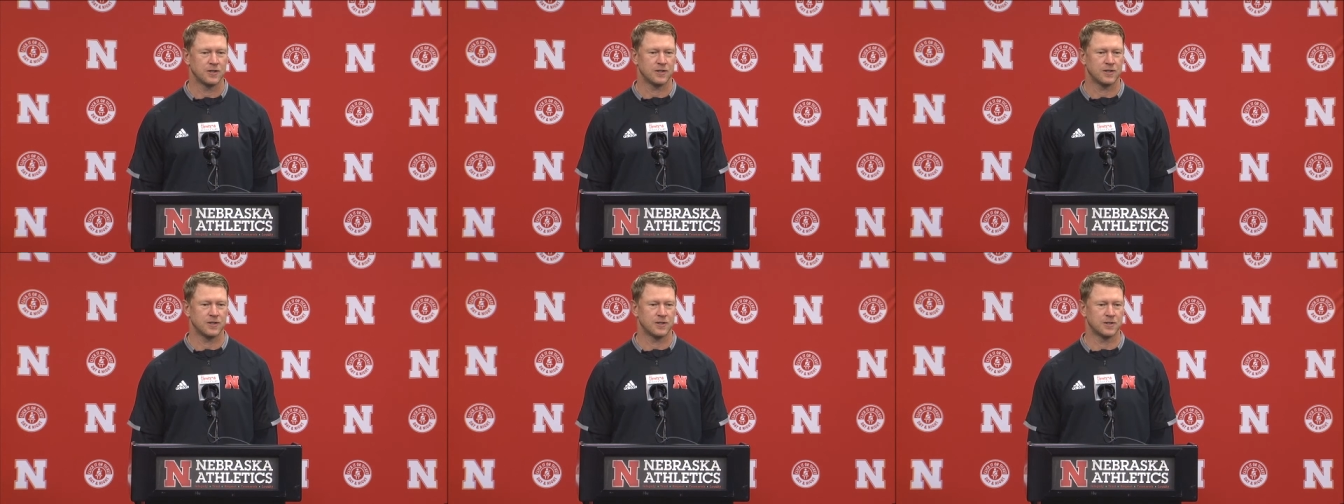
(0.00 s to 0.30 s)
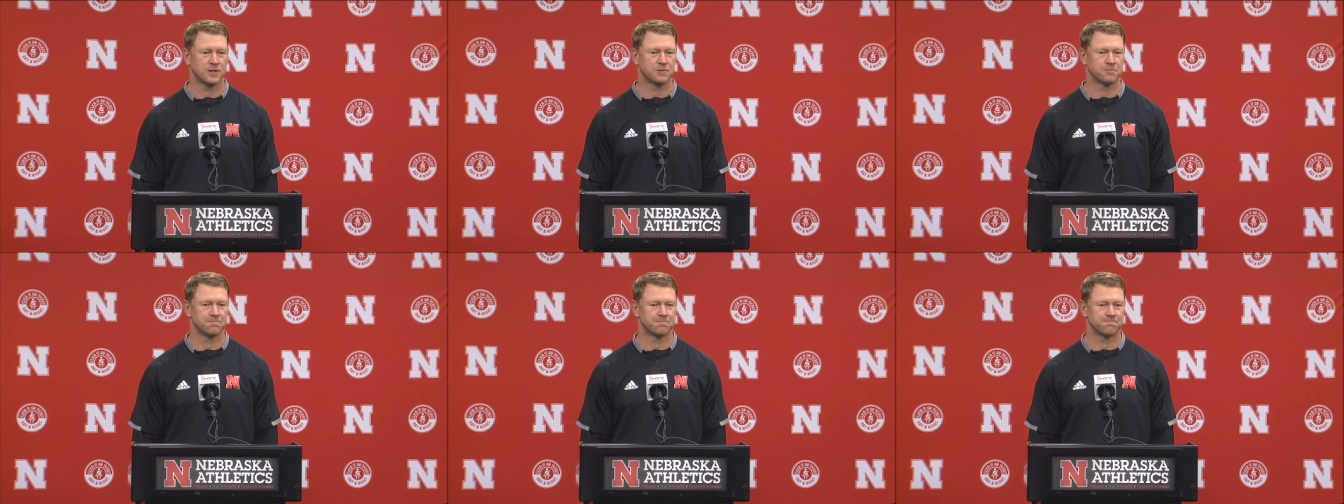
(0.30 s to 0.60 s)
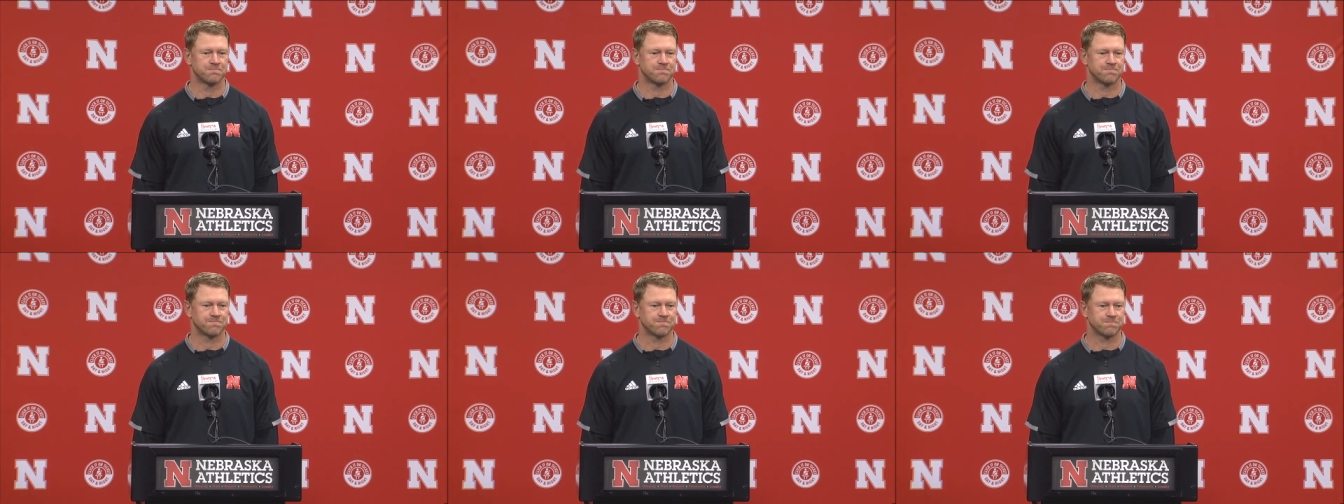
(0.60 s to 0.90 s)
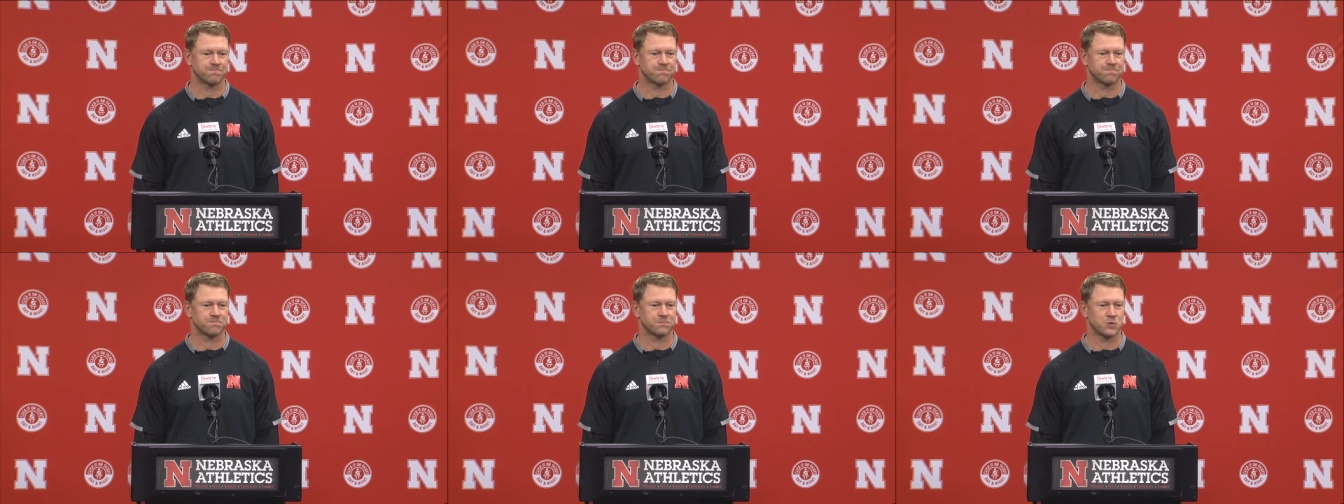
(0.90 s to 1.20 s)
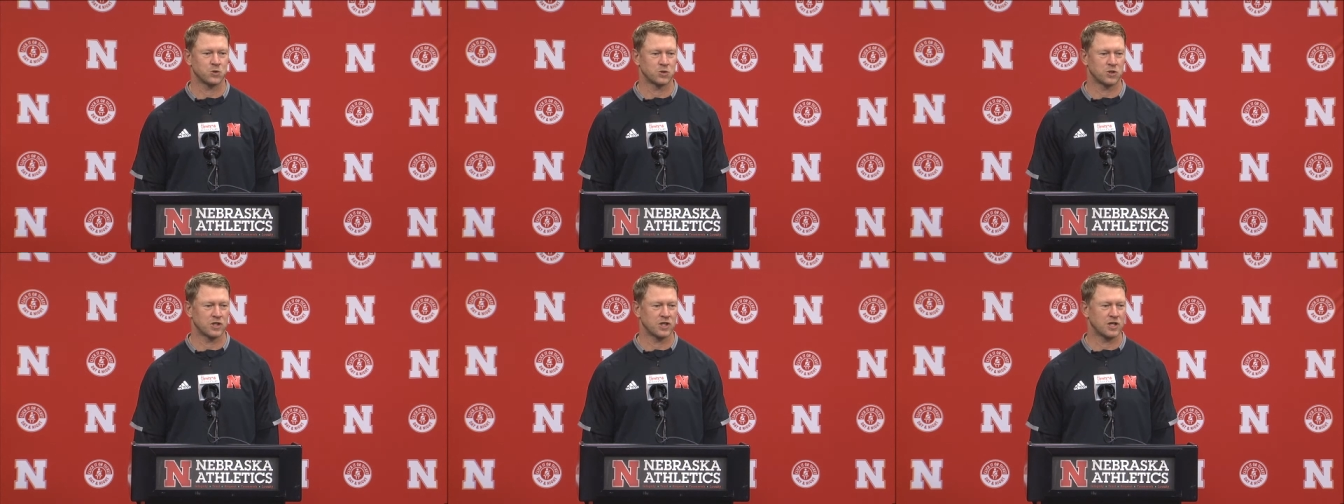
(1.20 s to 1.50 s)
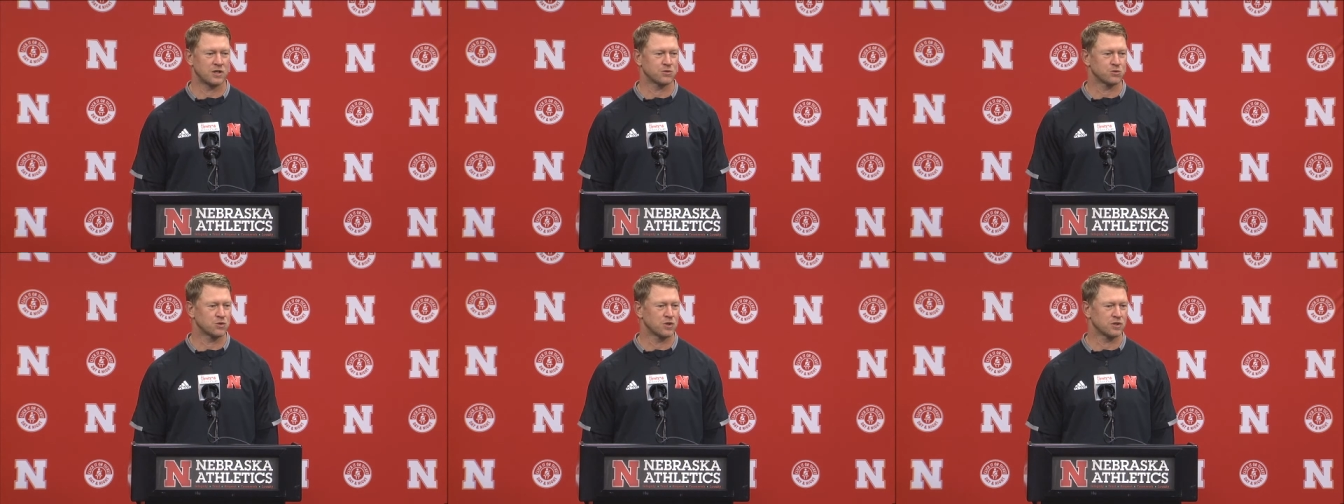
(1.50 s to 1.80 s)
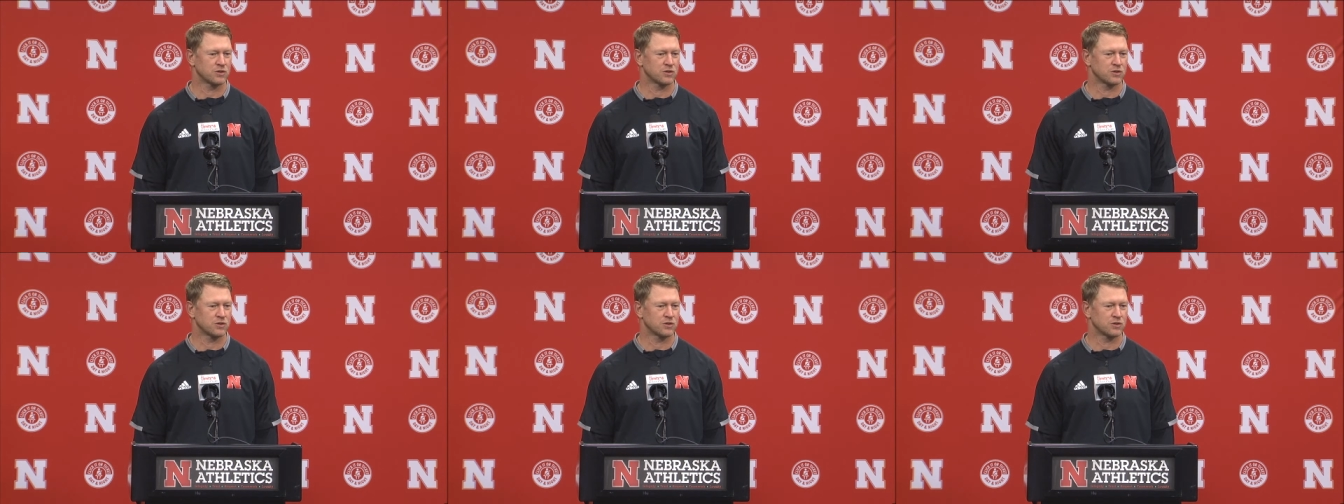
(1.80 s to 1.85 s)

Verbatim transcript: um, going to the games when I